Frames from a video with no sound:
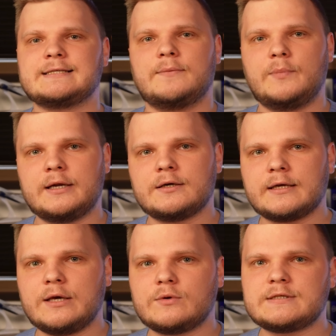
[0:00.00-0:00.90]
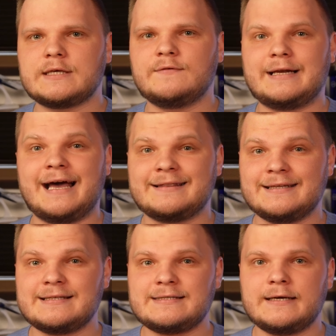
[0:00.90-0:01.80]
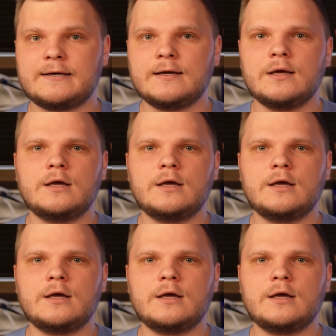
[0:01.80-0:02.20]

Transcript: competitor keywords even at this tier,